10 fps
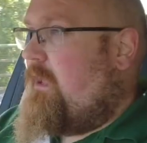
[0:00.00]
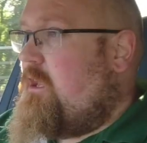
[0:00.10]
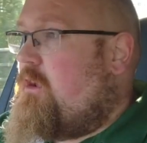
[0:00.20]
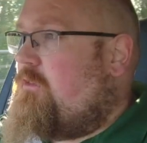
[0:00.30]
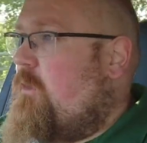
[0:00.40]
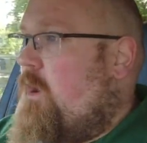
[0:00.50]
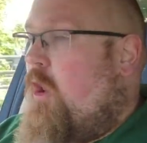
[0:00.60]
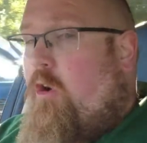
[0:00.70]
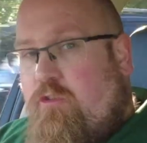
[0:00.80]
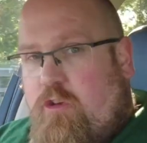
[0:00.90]
you could do a
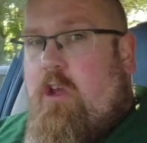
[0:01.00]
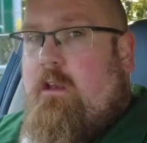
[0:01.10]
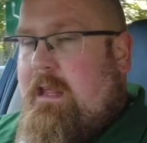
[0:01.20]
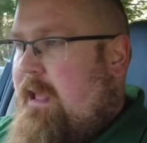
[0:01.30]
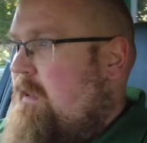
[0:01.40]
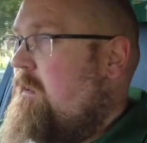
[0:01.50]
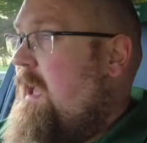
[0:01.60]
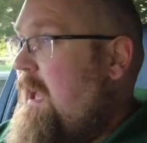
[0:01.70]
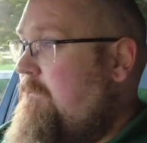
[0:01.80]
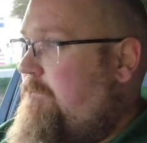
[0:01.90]
long journey in
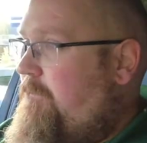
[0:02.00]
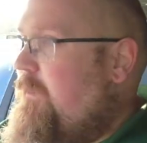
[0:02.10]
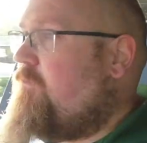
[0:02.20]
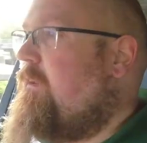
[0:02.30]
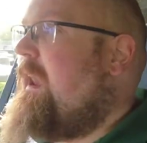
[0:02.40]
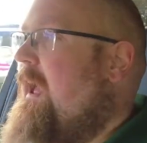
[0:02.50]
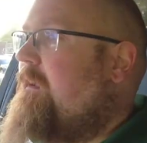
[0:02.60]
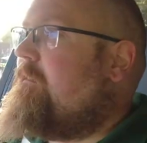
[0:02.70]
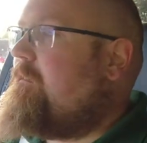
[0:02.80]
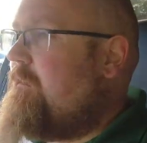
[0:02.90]
and feel
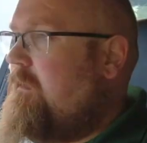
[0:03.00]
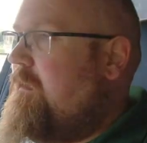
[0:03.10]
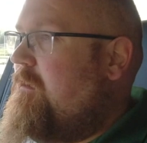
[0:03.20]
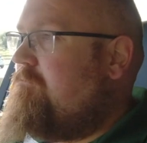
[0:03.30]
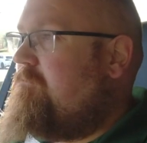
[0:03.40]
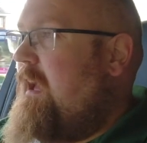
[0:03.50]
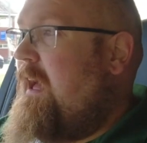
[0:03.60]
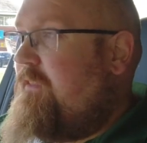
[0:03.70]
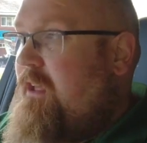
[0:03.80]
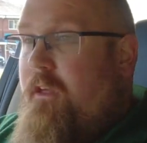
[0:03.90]
relaxed
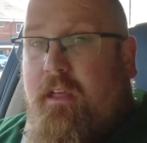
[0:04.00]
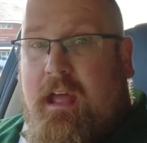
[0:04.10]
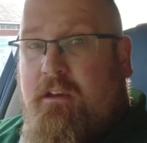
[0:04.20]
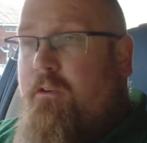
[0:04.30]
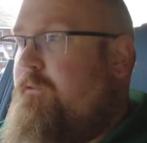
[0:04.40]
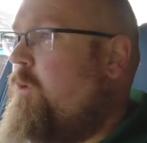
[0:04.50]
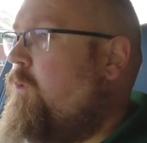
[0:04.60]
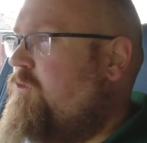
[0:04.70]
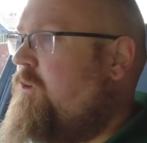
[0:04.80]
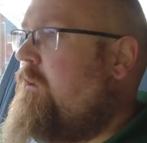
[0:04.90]
at the other end of
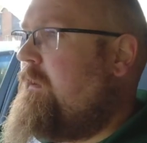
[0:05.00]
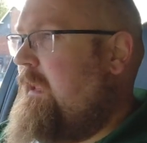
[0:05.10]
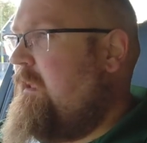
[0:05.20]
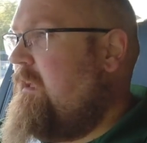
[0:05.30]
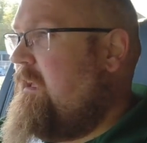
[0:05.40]
your journey.